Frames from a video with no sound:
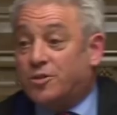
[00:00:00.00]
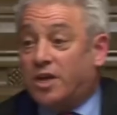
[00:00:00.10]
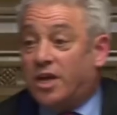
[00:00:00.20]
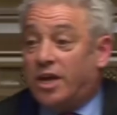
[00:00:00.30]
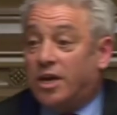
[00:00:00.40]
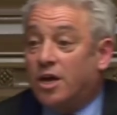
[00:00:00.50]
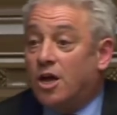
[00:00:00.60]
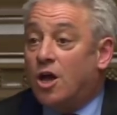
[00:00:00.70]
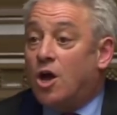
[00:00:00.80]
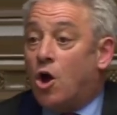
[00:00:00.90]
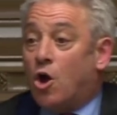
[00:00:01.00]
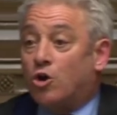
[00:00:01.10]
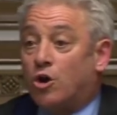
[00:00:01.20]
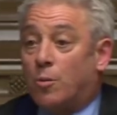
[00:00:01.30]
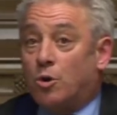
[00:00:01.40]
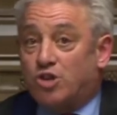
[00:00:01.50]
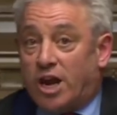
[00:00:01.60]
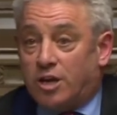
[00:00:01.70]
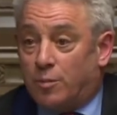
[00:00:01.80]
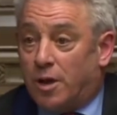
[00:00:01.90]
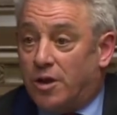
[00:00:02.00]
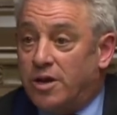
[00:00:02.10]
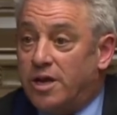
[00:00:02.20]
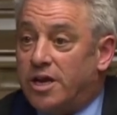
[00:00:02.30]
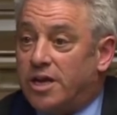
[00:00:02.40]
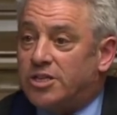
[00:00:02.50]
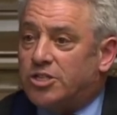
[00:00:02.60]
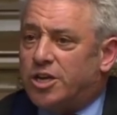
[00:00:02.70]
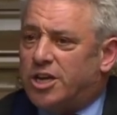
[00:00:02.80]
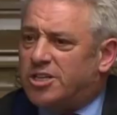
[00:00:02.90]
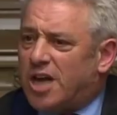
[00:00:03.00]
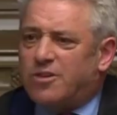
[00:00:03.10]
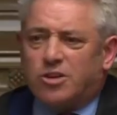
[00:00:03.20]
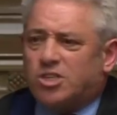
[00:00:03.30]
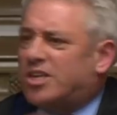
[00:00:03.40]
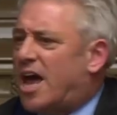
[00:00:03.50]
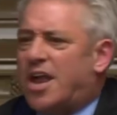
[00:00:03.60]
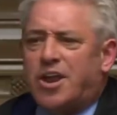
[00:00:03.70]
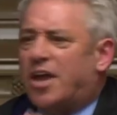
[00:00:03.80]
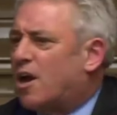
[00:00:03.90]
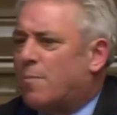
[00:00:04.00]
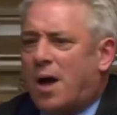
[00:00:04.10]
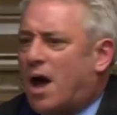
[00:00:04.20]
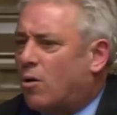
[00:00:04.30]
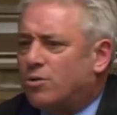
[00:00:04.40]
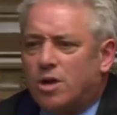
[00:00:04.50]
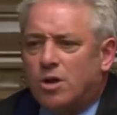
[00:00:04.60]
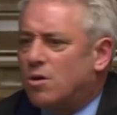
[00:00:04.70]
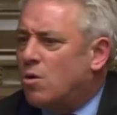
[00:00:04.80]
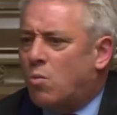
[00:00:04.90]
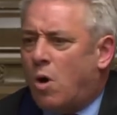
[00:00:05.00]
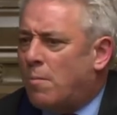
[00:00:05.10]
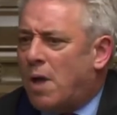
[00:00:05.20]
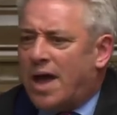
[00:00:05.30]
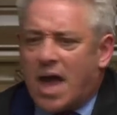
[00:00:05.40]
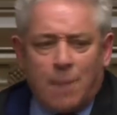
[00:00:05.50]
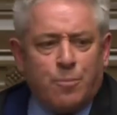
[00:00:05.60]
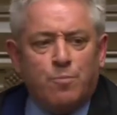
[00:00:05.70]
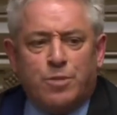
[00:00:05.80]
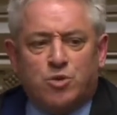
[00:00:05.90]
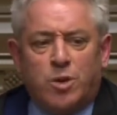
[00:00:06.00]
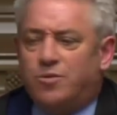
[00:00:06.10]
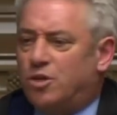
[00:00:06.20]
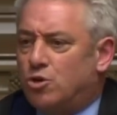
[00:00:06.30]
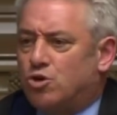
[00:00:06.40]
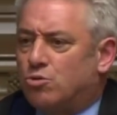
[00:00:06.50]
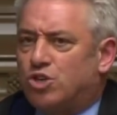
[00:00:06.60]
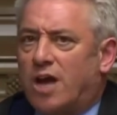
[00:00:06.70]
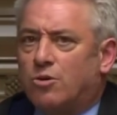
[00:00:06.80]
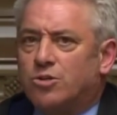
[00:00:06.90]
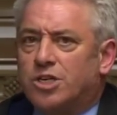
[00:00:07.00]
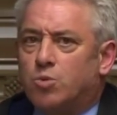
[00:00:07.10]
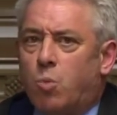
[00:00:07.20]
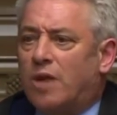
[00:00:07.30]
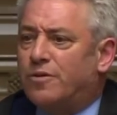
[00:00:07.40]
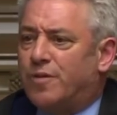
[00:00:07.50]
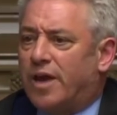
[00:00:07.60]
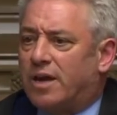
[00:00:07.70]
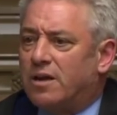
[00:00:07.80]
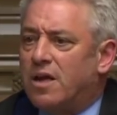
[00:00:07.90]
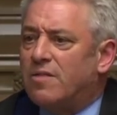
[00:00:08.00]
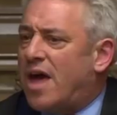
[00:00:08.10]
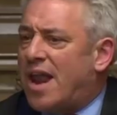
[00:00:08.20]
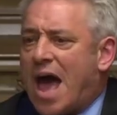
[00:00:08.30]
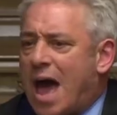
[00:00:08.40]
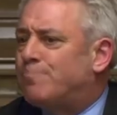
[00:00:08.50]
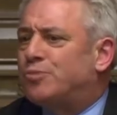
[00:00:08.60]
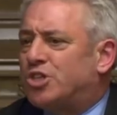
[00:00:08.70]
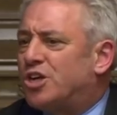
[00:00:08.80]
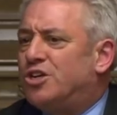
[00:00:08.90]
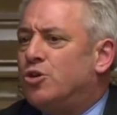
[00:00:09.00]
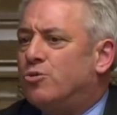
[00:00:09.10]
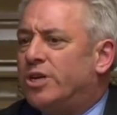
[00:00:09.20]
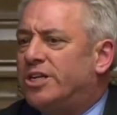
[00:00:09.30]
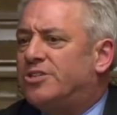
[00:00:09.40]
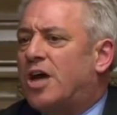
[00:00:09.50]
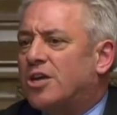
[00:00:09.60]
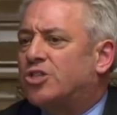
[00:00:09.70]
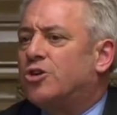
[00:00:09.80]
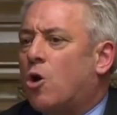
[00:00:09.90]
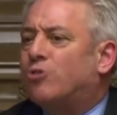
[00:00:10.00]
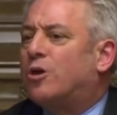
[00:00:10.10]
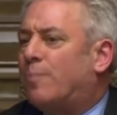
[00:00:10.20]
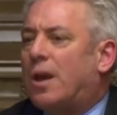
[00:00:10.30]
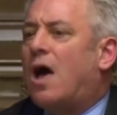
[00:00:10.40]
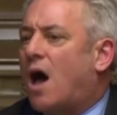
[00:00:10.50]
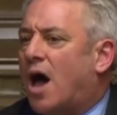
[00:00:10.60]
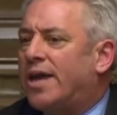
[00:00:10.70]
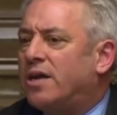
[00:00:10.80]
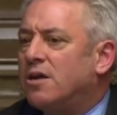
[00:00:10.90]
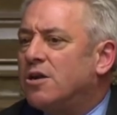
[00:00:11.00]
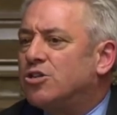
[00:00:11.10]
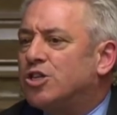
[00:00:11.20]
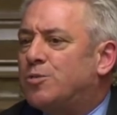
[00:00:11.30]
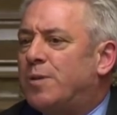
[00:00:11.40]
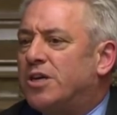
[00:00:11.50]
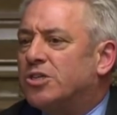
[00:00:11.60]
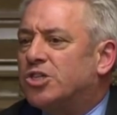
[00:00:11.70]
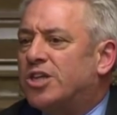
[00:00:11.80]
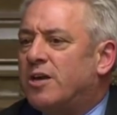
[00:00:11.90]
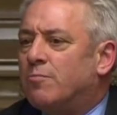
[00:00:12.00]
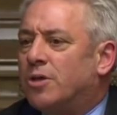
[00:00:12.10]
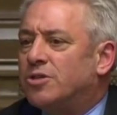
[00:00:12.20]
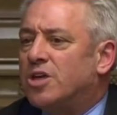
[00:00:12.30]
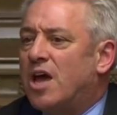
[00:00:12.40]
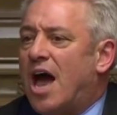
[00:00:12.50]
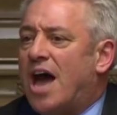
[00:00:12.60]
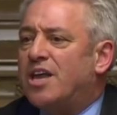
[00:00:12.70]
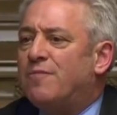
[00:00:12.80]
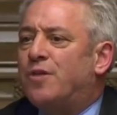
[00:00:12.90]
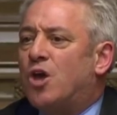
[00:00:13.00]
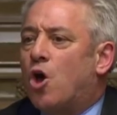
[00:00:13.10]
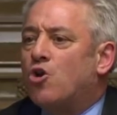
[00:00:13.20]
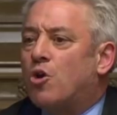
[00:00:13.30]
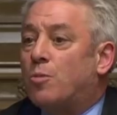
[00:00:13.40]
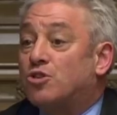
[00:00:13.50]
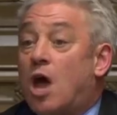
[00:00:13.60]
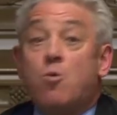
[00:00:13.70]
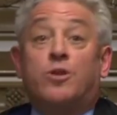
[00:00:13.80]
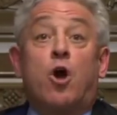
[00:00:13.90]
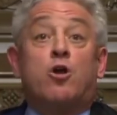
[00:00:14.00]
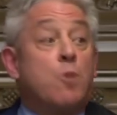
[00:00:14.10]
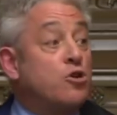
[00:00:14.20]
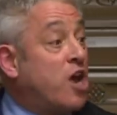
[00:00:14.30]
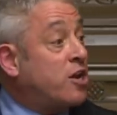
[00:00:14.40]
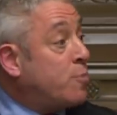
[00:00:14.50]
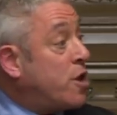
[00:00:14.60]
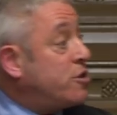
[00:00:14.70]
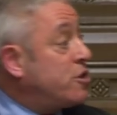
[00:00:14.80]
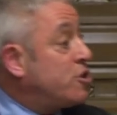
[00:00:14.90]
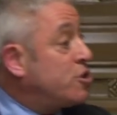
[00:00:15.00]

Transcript: the Honourable Gentleman is that his understanding about what might happen between the usual channels is one thing. That absolutely does not apply to Speaker's statements. And if the Honourable Gentleman... Oh, well, the Honourable Gentleman